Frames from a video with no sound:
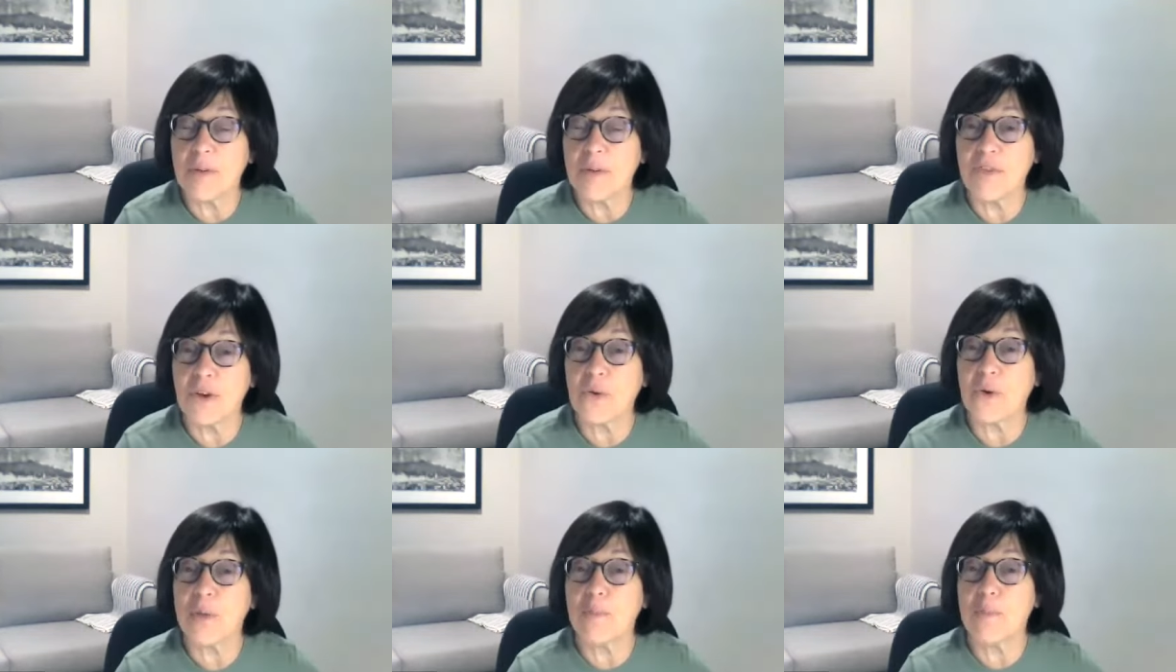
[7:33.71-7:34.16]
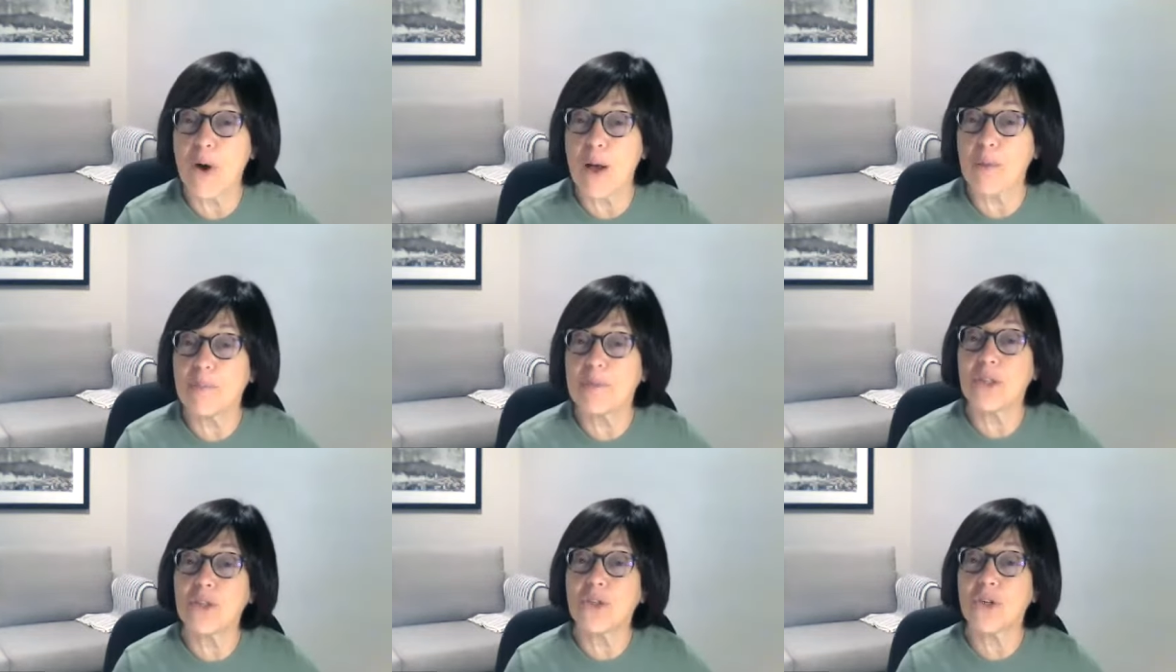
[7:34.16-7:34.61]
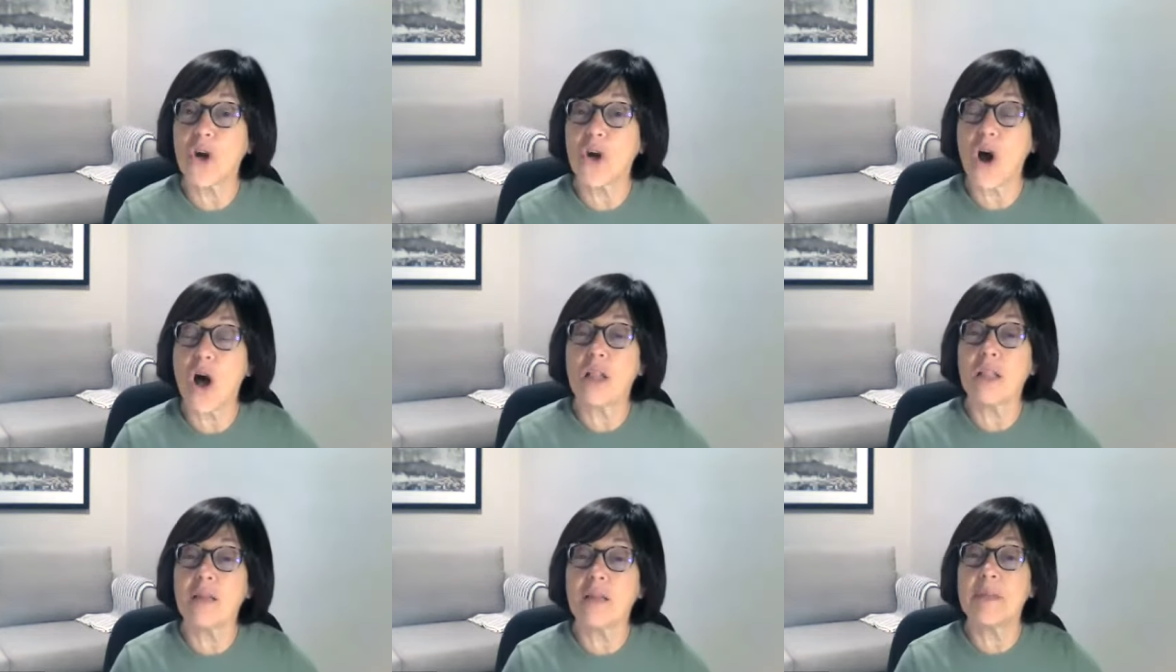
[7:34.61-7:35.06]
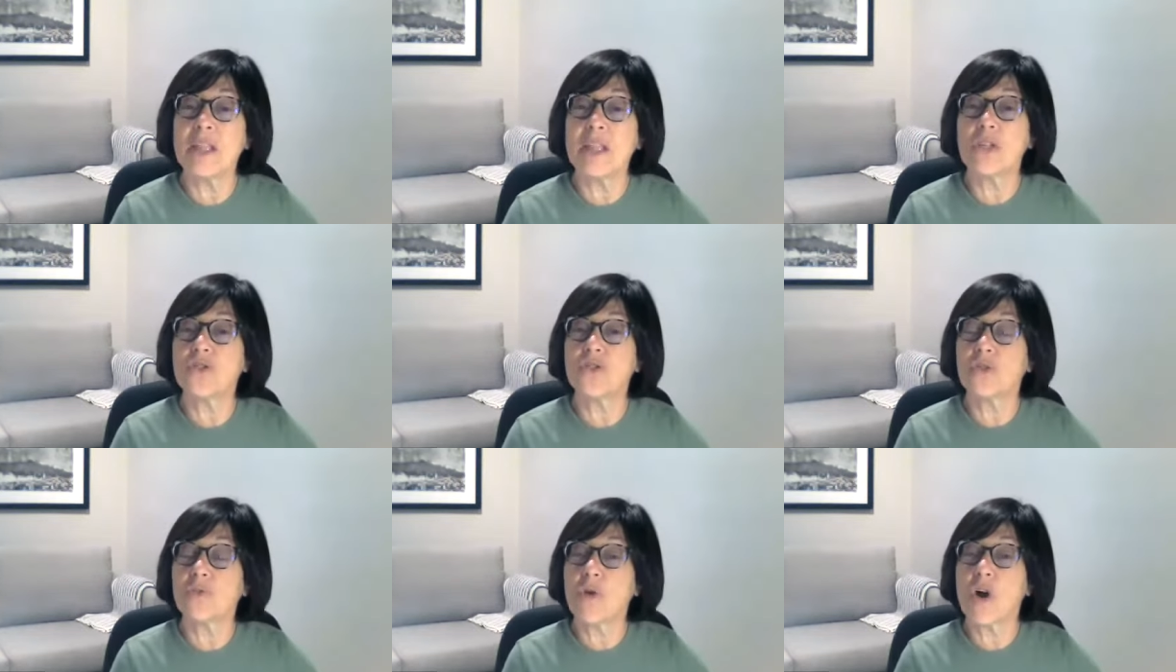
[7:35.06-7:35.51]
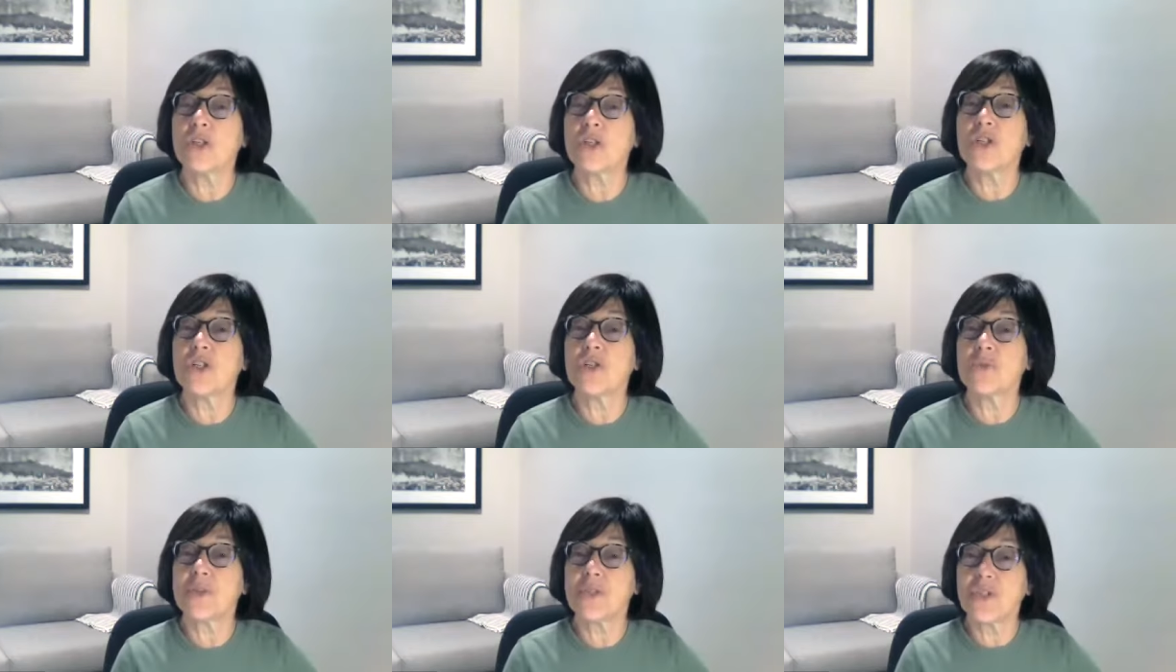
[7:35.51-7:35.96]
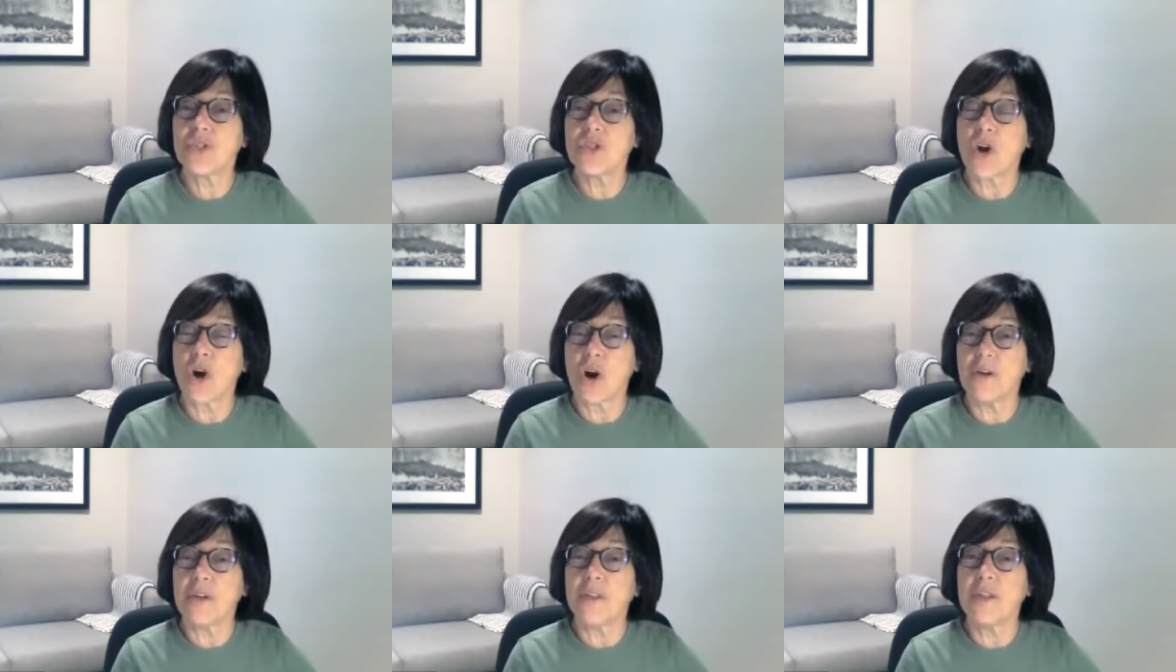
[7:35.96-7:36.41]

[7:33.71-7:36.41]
a very popular column in the Toronto Star,